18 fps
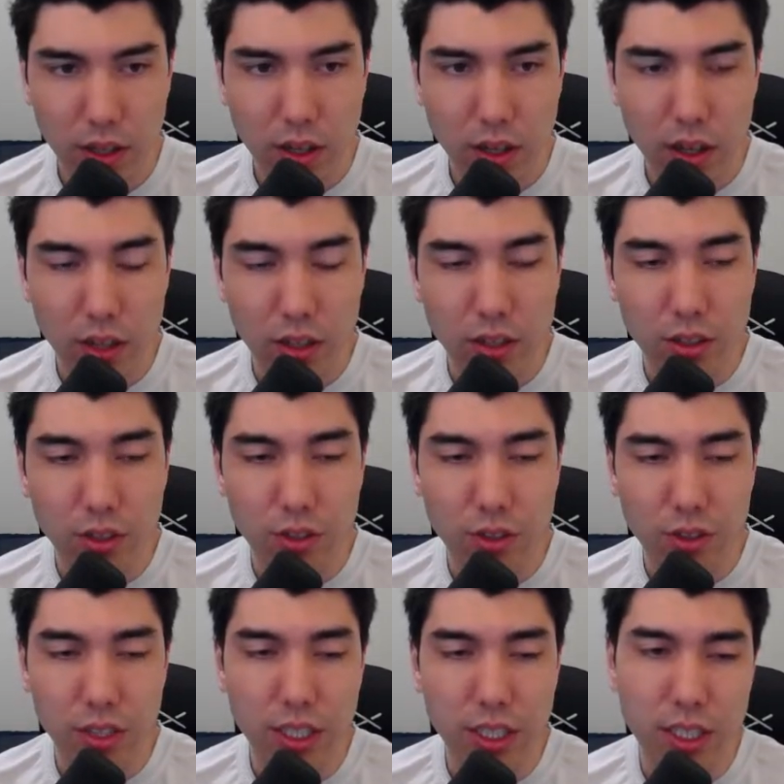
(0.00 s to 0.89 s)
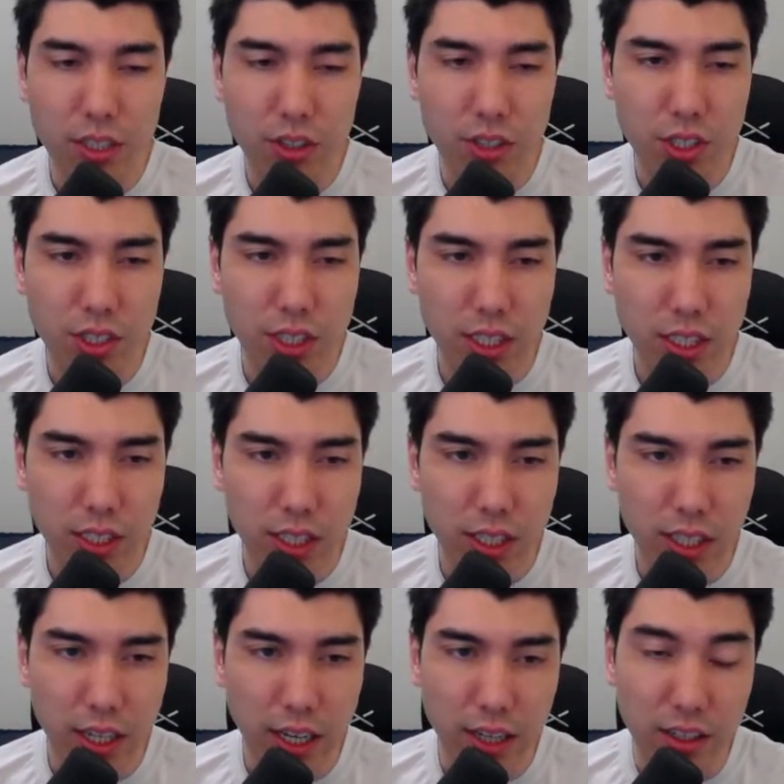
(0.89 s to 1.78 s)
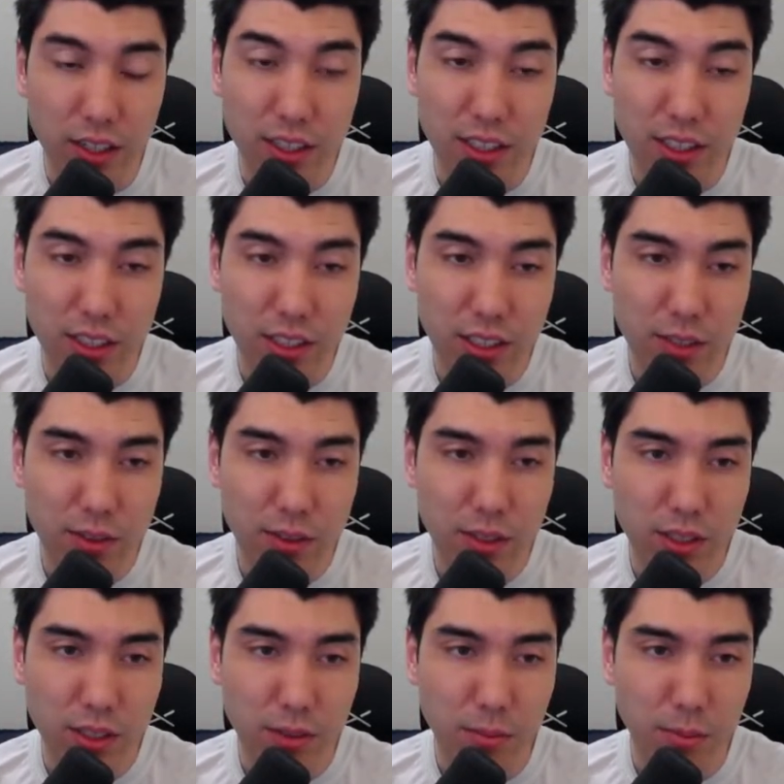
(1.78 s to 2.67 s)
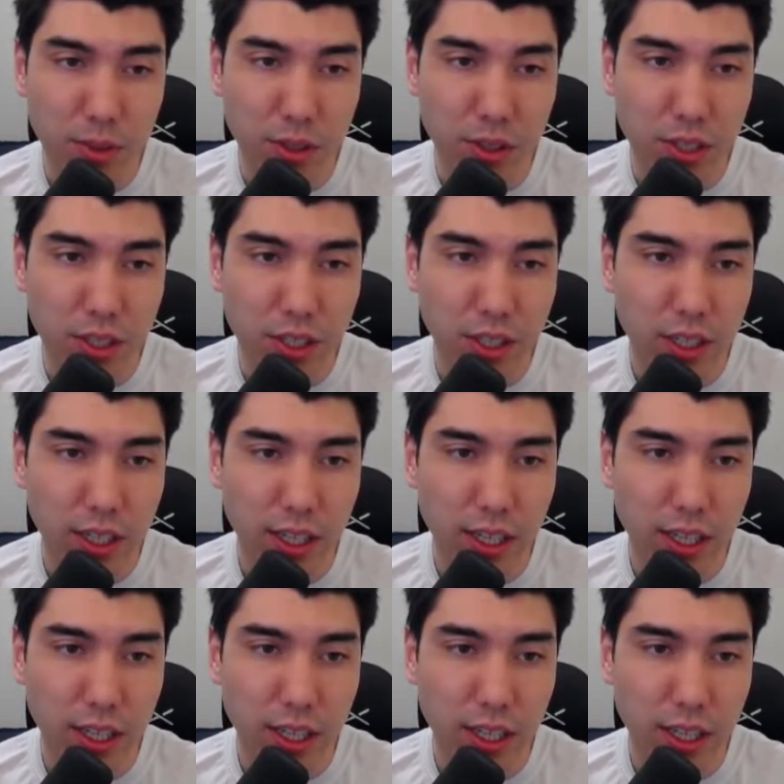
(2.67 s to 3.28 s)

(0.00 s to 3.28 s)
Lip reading: Although really interestingly, I looked at this with the computer,